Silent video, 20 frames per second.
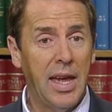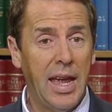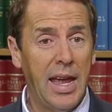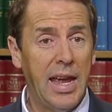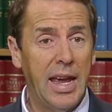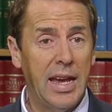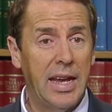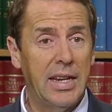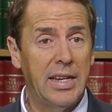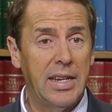
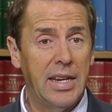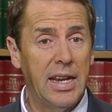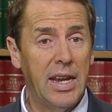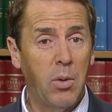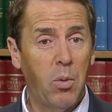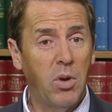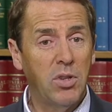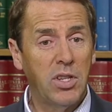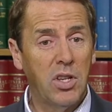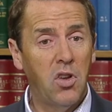And it
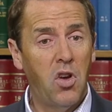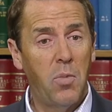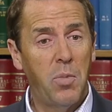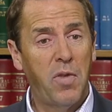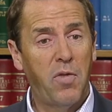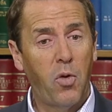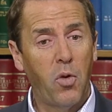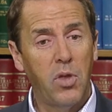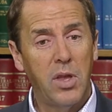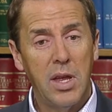wasn't long
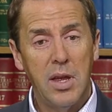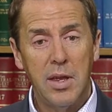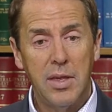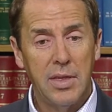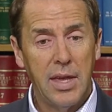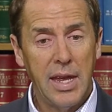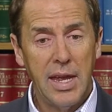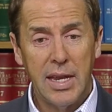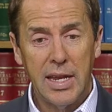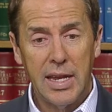before
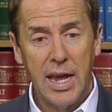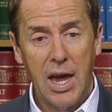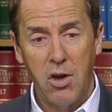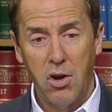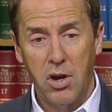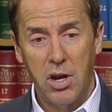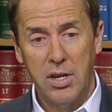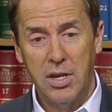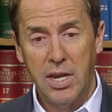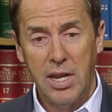they
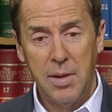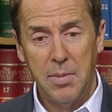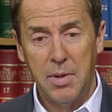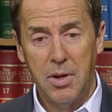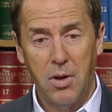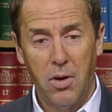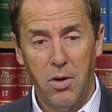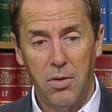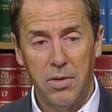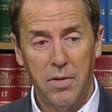encountered a team
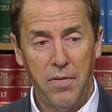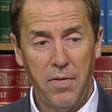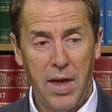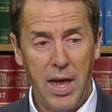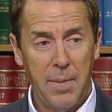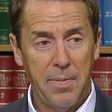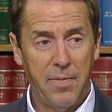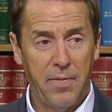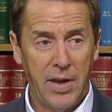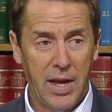called the
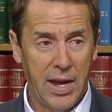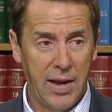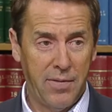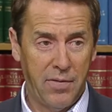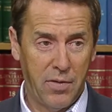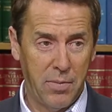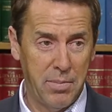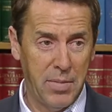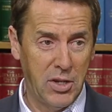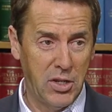Fab Five
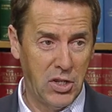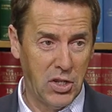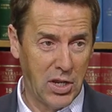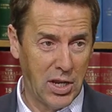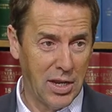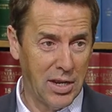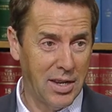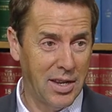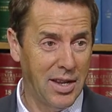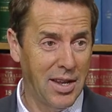from
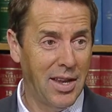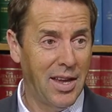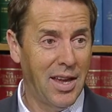Michigan.